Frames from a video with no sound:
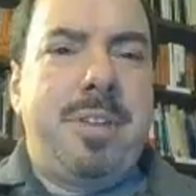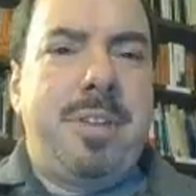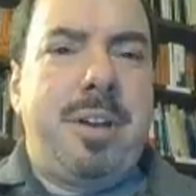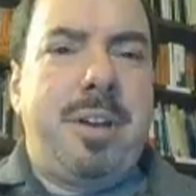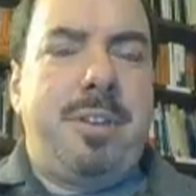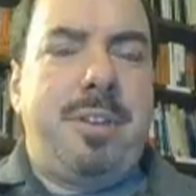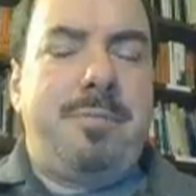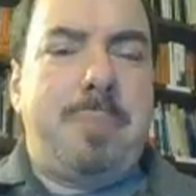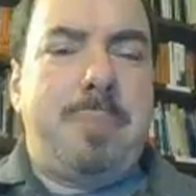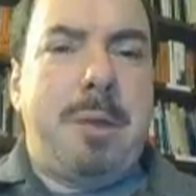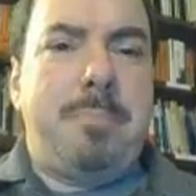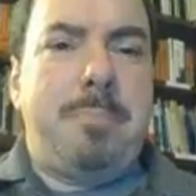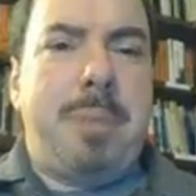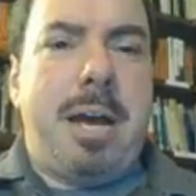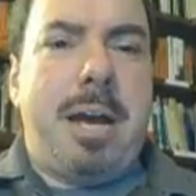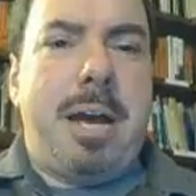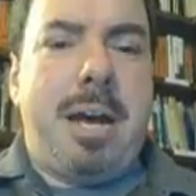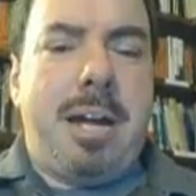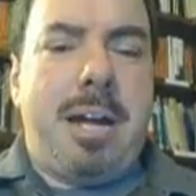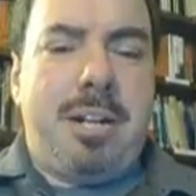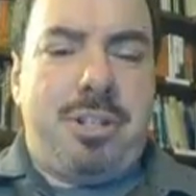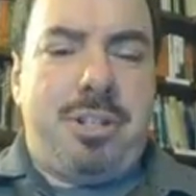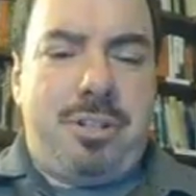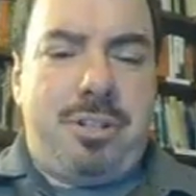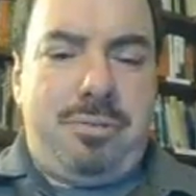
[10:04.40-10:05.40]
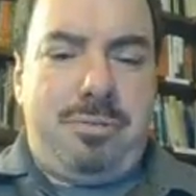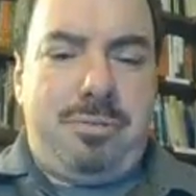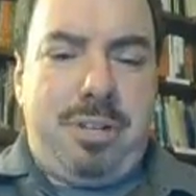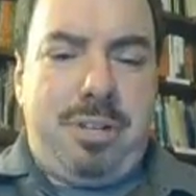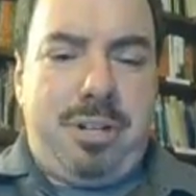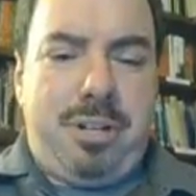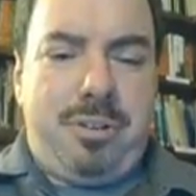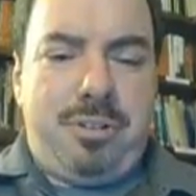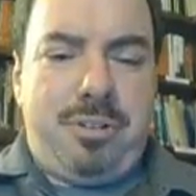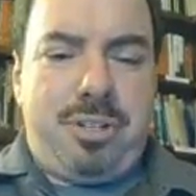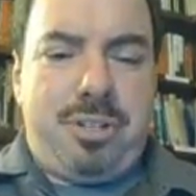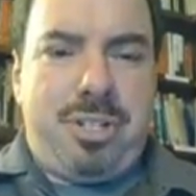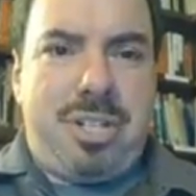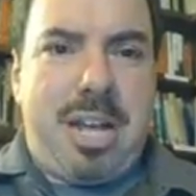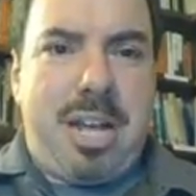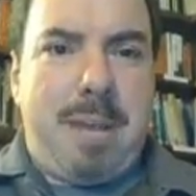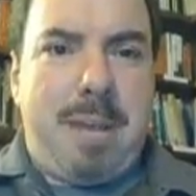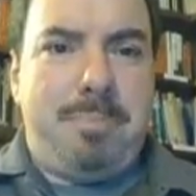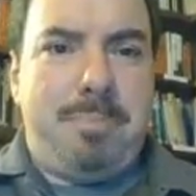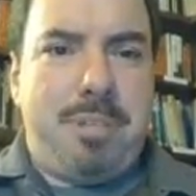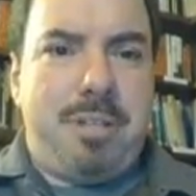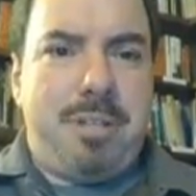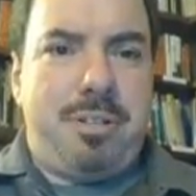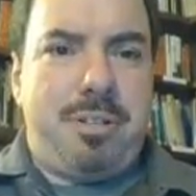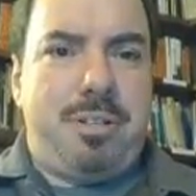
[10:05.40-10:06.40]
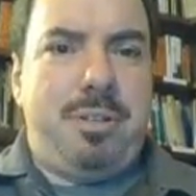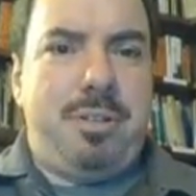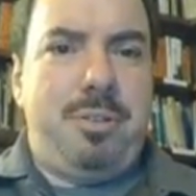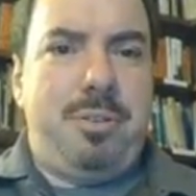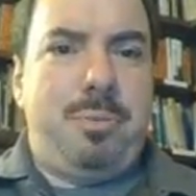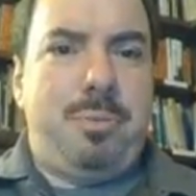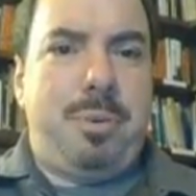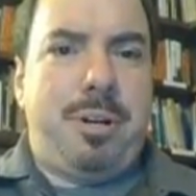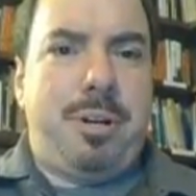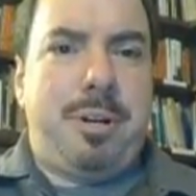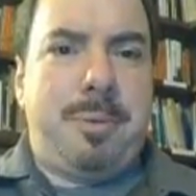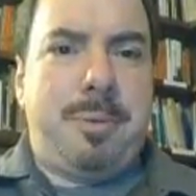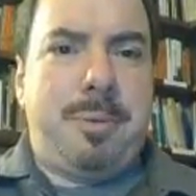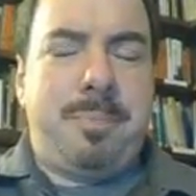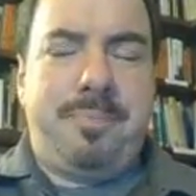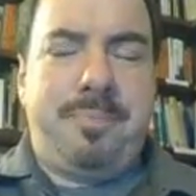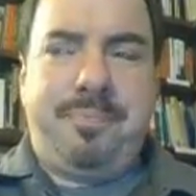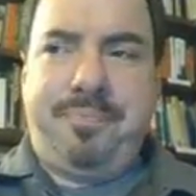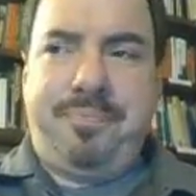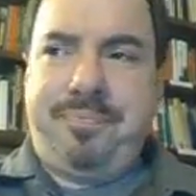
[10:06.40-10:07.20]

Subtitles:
of my badge and, just taped it to